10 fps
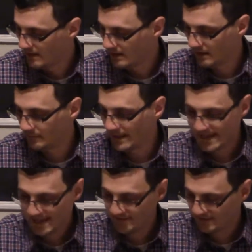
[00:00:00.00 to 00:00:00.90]
I
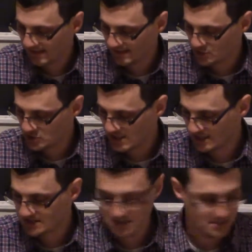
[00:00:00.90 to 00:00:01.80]
haven't had a
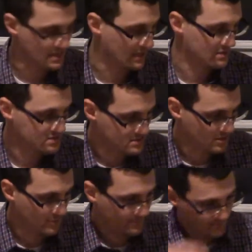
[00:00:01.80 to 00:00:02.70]
chance yet.
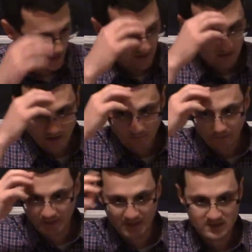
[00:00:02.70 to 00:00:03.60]
So, a couple
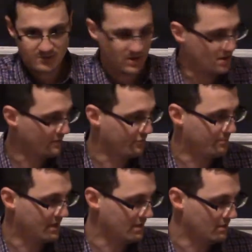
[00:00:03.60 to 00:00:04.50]
things right off the
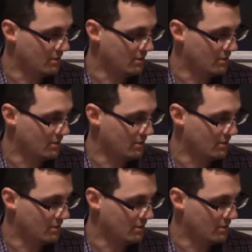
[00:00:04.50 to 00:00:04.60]
bat.